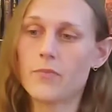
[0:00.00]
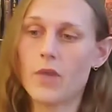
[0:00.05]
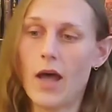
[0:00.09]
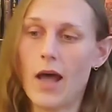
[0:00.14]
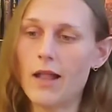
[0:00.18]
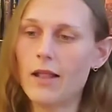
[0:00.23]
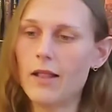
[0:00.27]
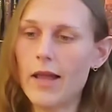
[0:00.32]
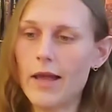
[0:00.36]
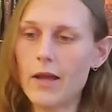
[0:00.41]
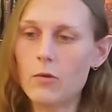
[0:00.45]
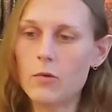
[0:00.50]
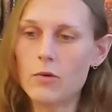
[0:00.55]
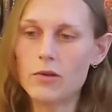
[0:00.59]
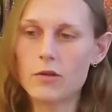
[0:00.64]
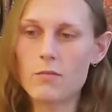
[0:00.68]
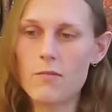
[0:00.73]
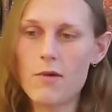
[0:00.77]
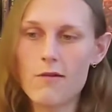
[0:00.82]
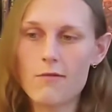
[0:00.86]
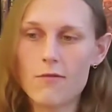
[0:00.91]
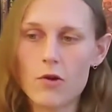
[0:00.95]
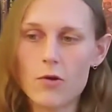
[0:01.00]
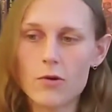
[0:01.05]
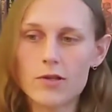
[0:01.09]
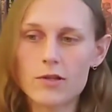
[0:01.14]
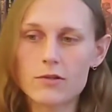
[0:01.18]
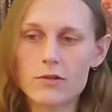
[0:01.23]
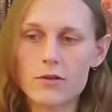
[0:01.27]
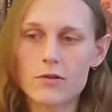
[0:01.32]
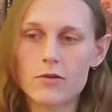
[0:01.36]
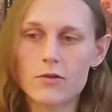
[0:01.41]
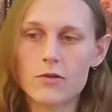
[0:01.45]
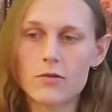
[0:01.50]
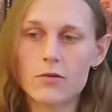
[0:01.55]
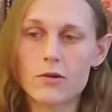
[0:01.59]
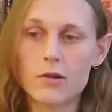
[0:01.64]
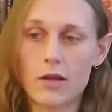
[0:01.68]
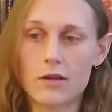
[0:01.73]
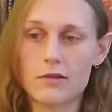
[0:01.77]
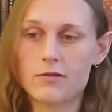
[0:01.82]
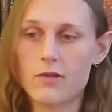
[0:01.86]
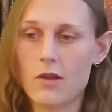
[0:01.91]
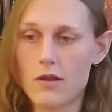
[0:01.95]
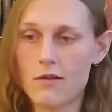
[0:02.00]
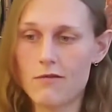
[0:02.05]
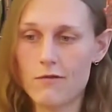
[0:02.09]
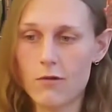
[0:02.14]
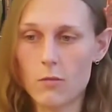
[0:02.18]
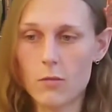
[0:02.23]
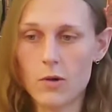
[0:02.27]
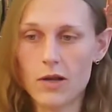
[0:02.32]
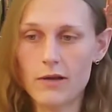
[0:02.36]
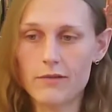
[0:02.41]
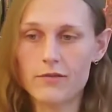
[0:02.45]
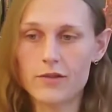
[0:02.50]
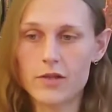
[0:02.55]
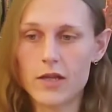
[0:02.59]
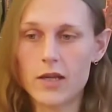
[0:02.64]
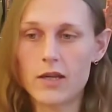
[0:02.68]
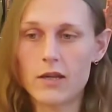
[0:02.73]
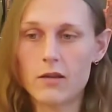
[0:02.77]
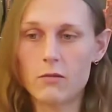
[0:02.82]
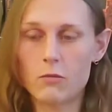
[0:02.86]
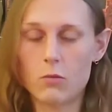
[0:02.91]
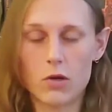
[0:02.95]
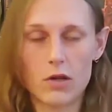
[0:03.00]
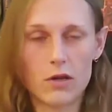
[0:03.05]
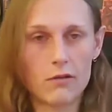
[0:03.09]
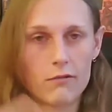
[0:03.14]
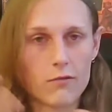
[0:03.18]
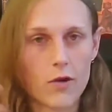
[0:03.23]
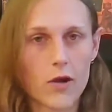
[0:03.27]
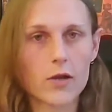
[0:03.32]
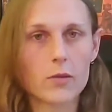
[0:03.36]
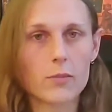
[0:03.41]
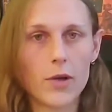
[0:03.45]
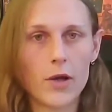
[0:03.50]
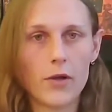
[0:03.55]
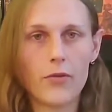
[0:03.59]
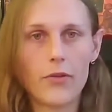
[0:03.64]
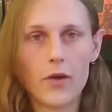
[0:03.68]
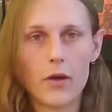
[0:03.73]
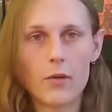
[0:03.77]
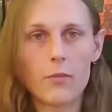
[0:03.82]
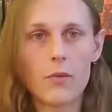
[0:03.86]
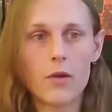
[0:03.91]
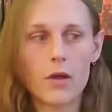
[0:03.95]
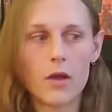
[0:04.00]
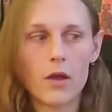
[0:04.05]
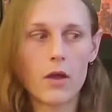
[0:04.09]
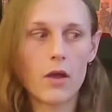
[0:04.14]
I like what the Monroe Institute has done from what I've seen and what I've read about them.